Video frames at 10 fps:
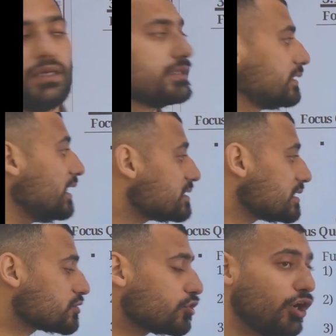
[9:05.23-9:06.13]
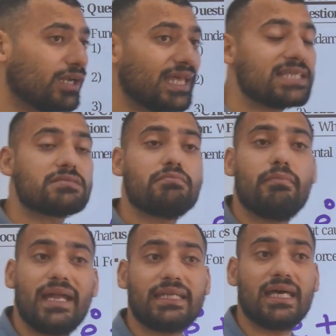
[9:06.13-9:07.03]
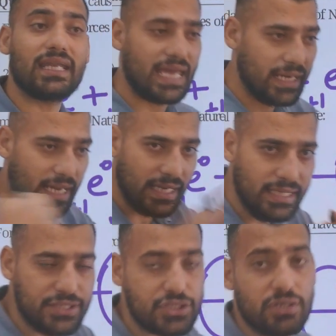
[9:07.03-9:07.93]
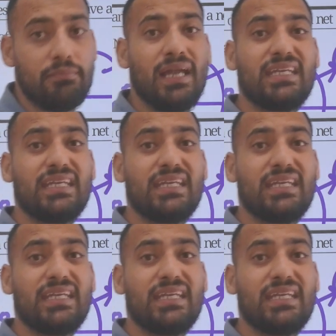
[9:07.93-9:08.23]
This is called as matter annihilation. Matter